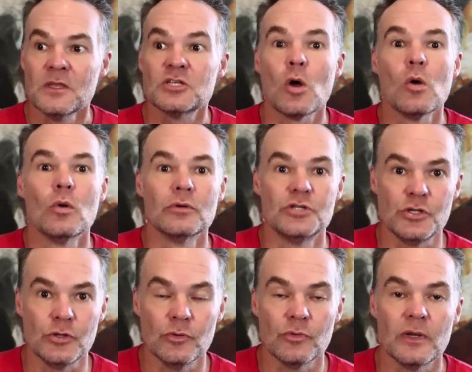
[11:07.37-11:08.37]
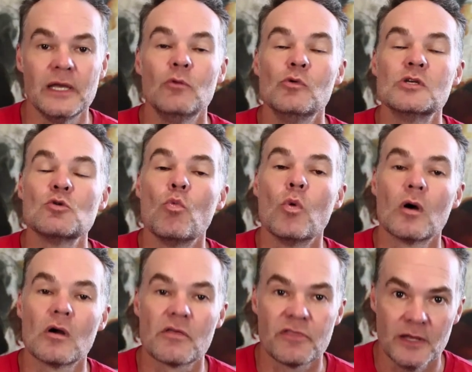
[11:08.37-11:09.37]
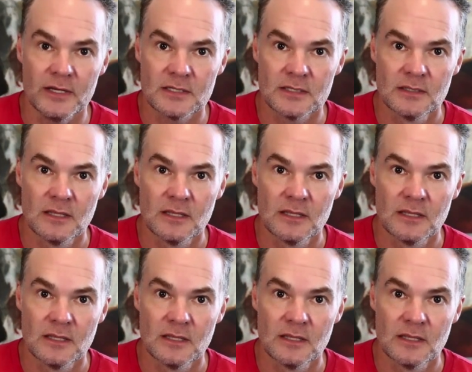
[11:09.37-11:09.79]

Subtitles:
told you it was worth it.